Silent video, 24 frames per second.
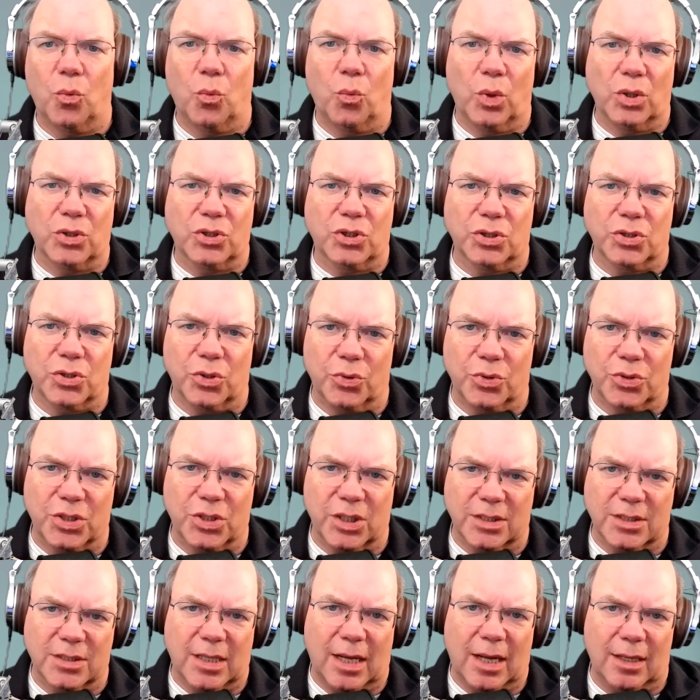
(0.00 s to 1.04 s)
what you do is
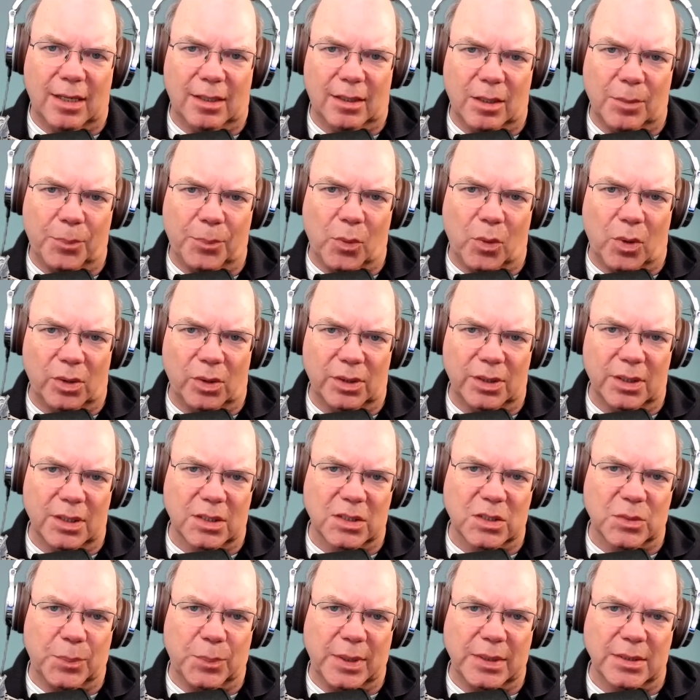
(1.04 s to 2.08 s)
you tot up all the
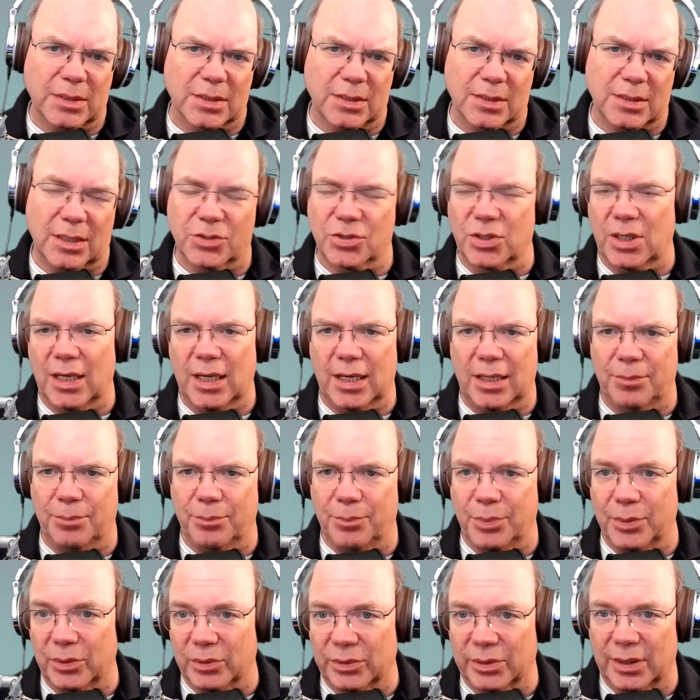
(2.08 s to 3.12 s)
expenses that you
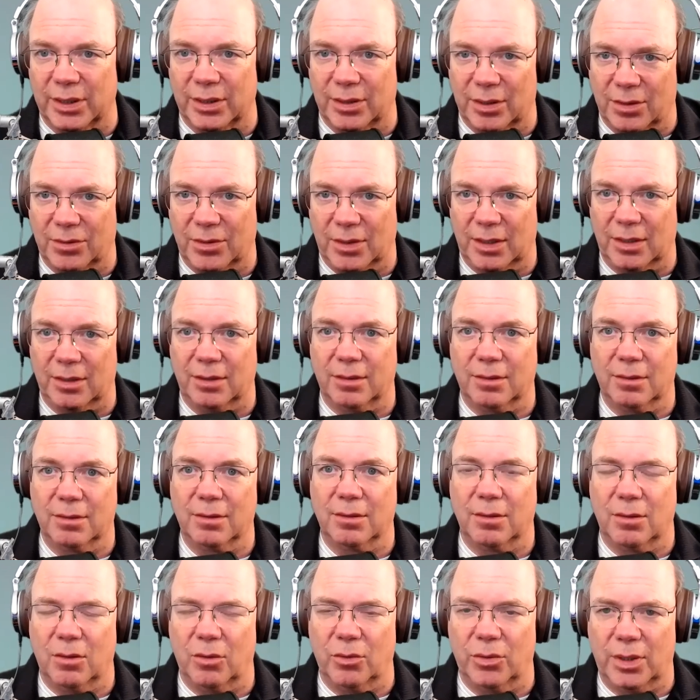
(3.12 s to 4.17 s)
had building the thing.
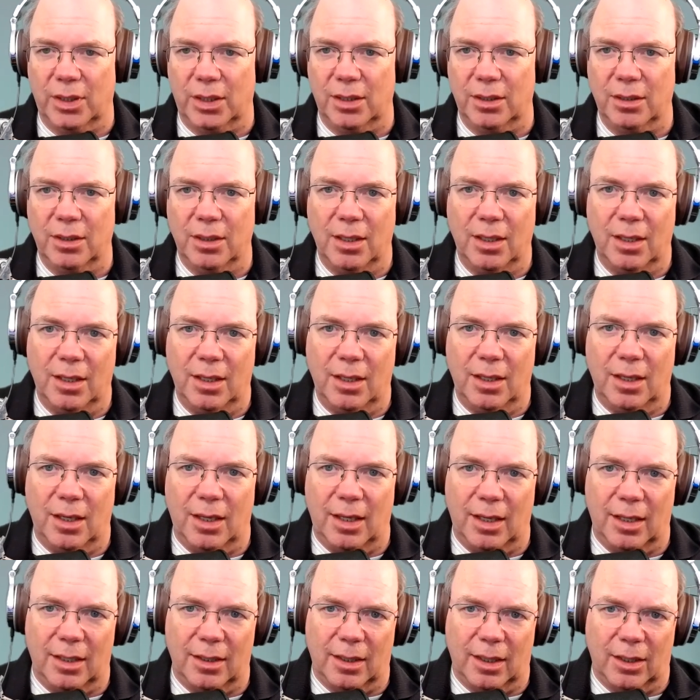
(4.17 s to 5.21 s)
Okay.
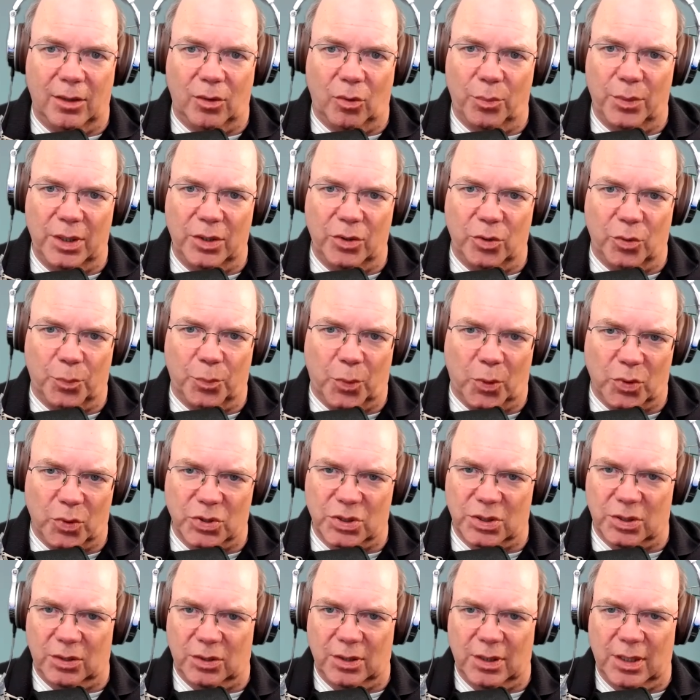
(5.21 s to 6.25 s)
And I don't mean your
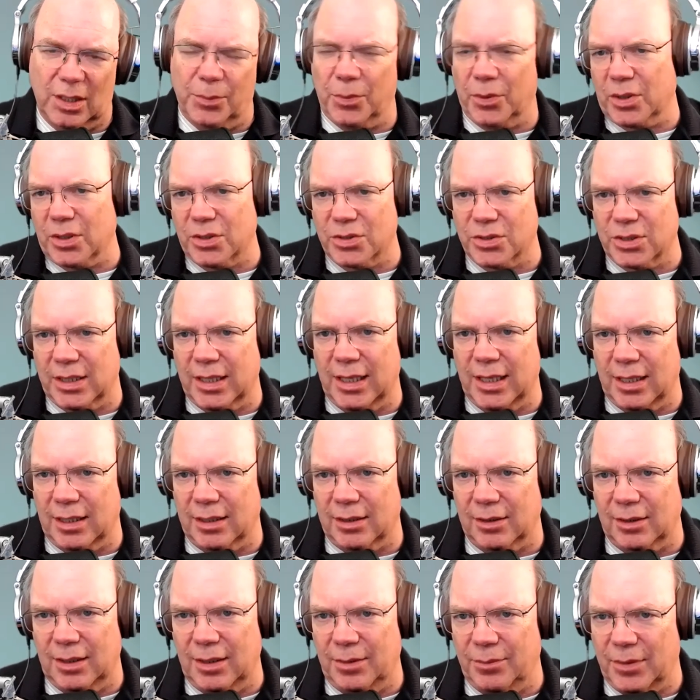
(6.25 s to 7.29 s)
personal labor, because you can't
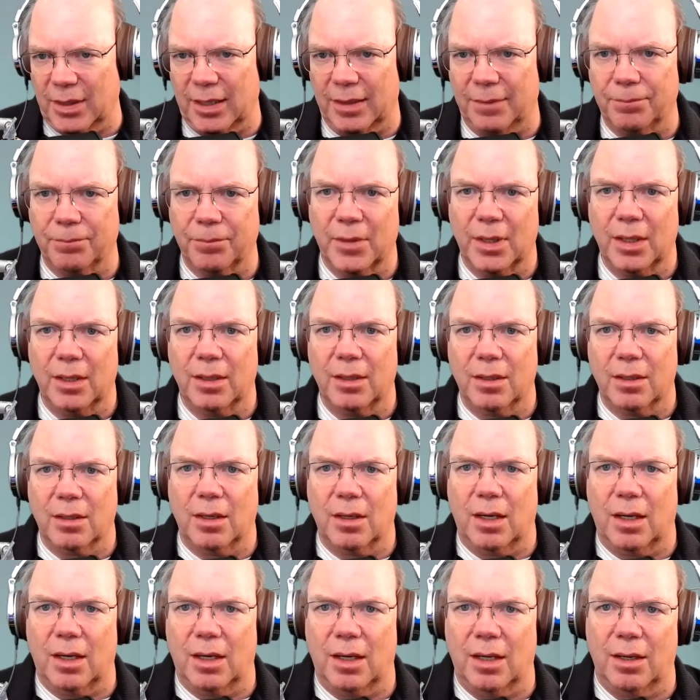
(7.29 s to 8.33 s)
claim that.
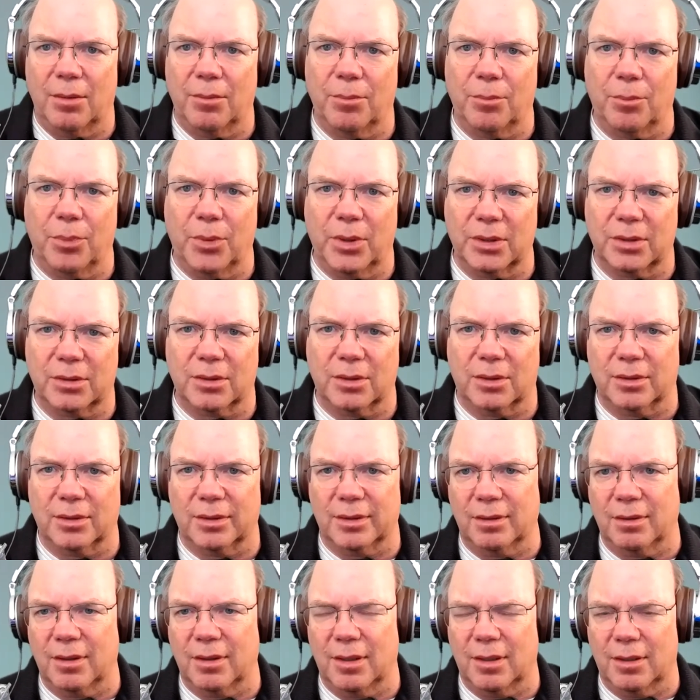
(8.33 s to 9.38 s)
But
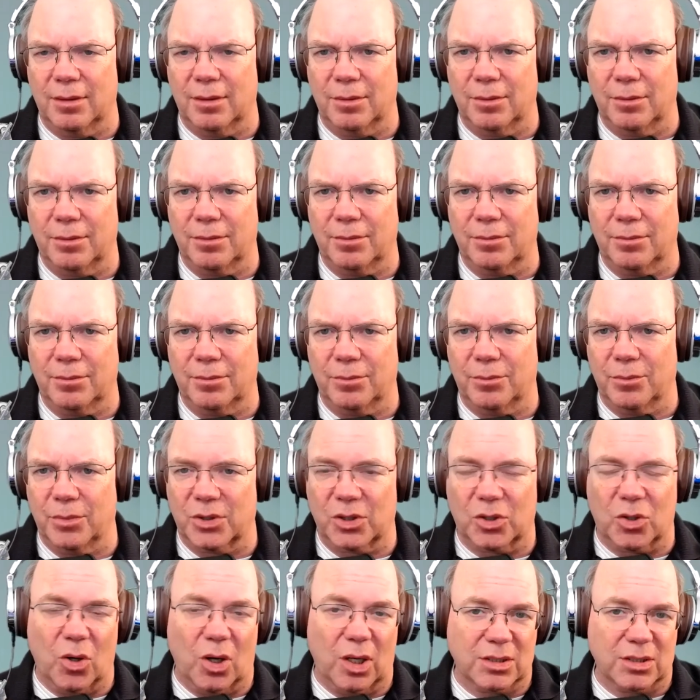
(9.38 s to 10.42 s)

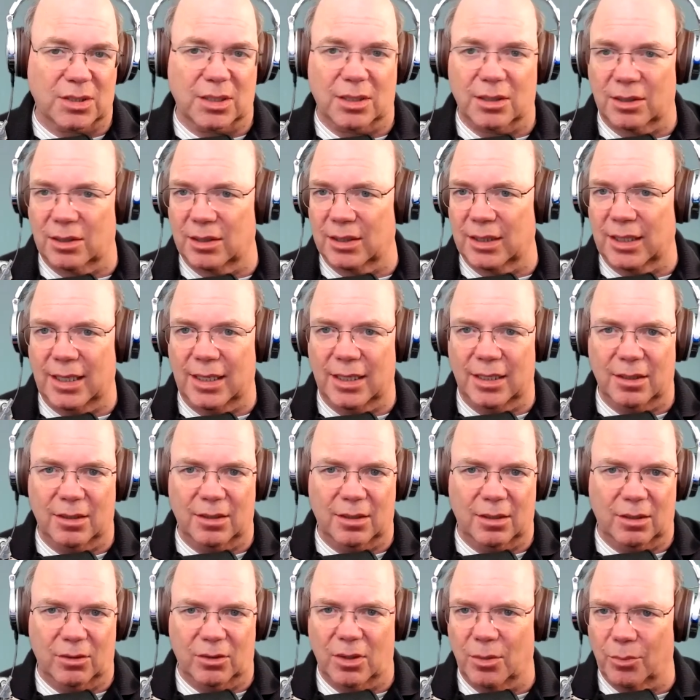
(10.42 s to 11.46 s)
the cost of the
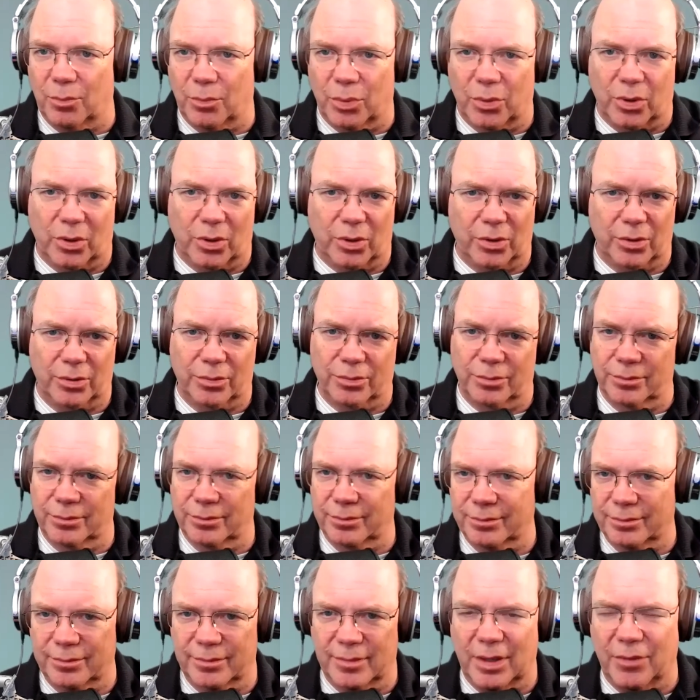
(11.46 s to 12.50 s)
land, the lumber,
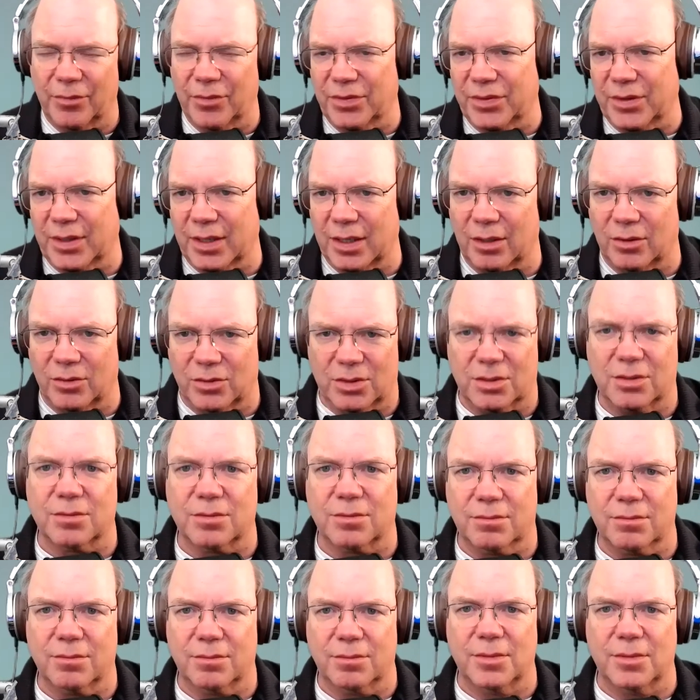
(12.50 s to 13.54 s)
everything
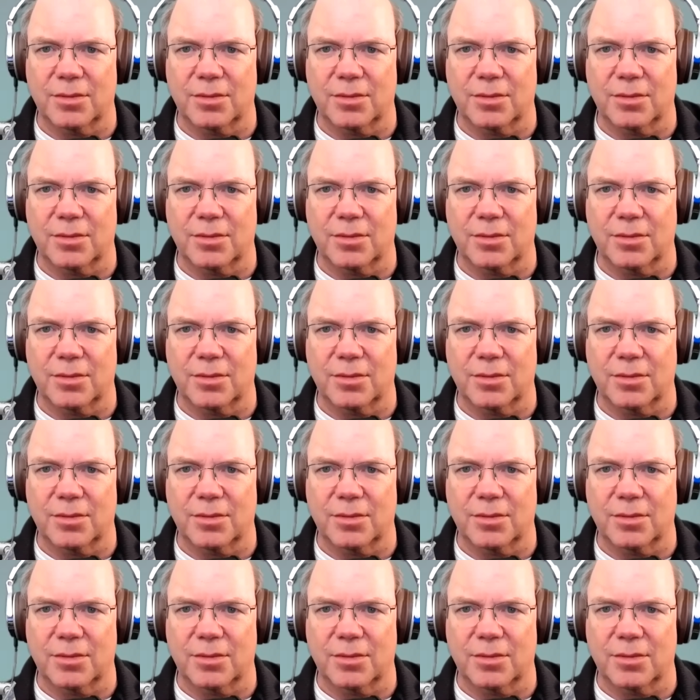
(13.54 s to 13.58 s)
else,